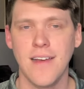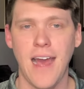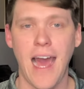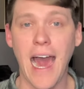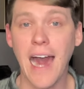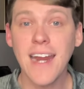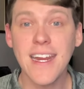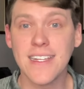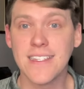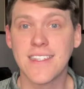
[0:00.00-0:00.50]

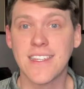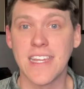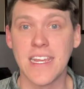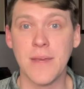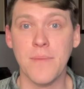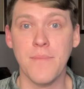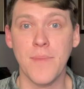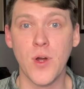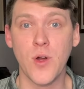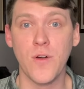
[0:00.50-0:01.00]
I didn't see
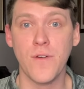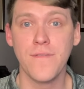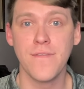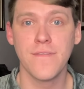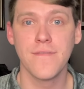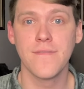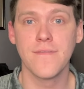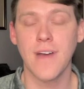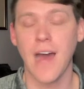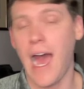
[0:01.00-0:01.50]
him move.
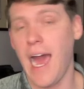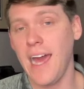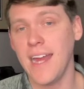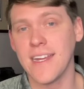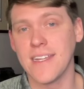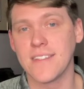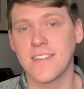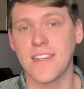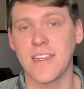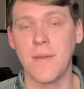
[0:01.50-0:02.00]
I
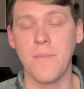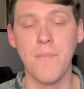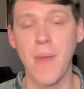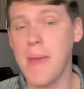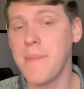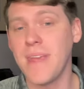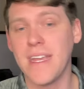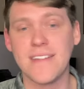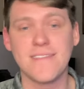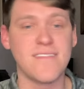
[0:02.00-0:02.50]
didn't see him.
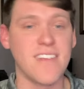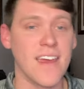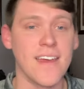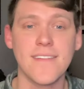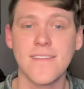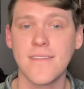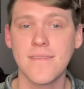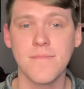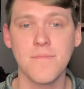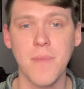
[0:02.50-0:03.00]
Maybe he
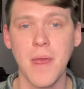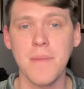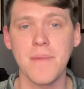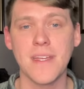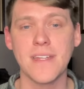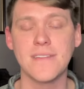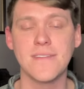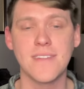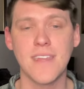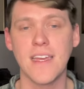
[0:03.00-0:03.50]
did. Maybe
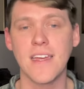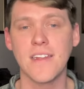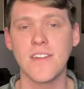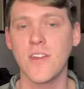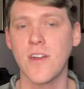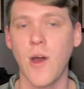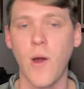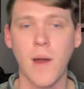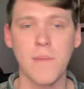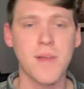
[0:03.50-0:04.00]
he did.
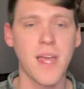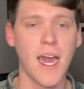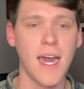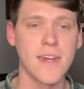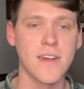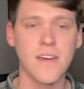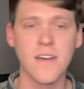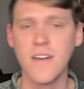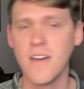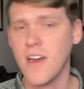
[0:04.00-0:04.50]
You know, I'm
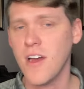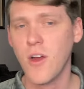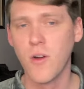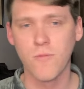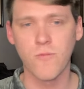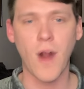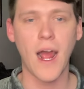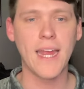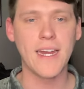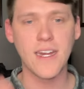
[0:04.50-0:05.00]
kind of
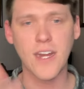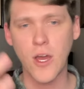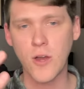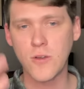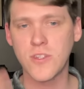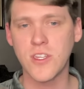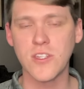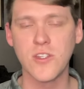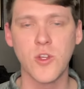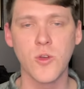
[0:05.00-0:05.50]
writing
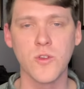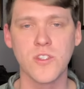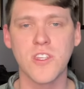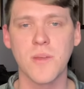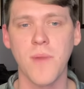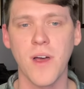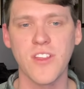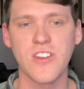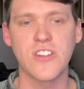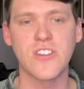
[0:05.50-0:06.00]
notes and doing
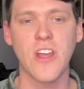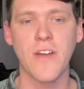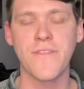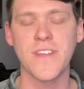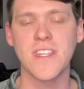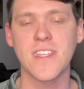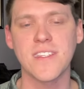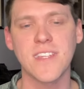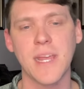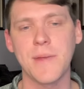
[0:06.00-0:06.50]
some other stuff
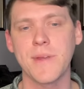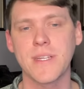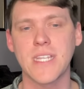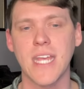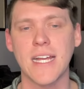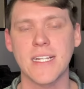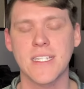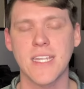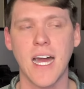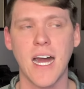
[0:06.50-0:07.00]
at the same
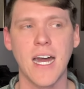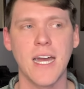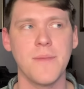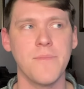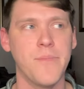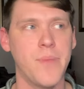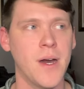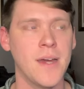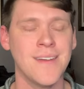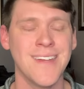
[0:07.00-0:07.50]
exact
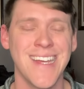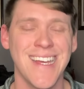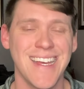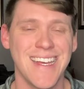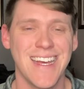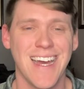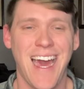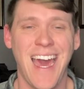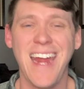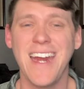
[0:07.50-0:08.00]
time, but
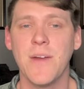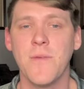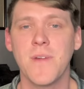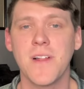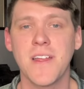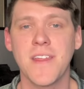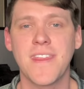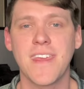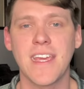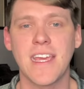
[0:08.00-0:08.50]
I didn't
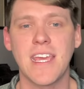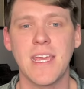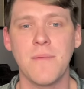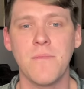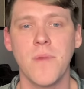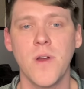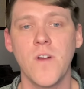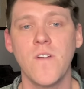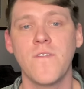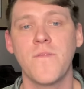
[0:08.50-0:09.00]
really think he
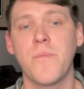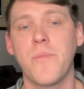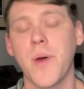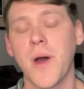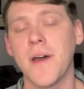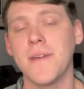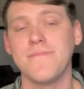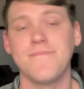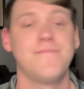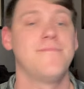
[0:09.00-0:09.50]
moved,
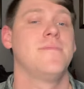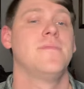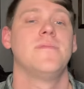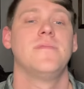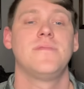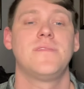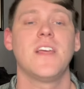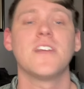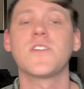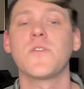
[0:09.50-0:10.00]
but
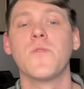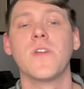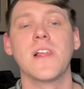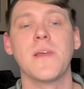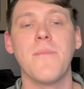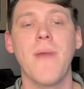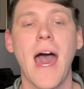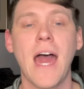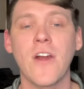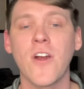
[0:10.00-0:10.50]
doesn't
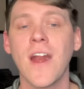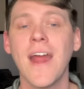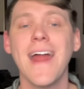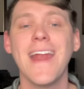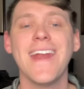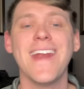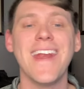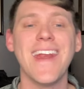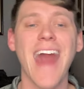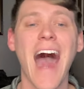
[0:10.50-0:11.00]
really matter.
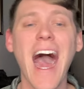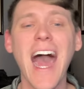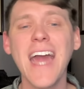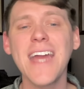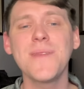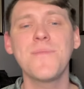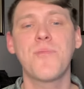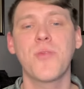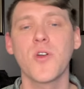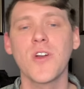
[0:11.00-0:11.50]

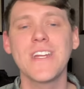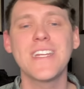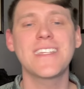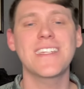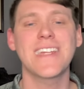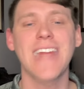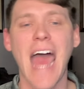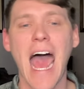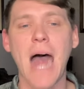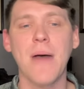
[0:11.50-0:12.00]
9
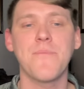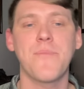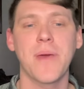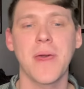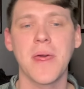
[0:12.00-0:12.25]
pre-snap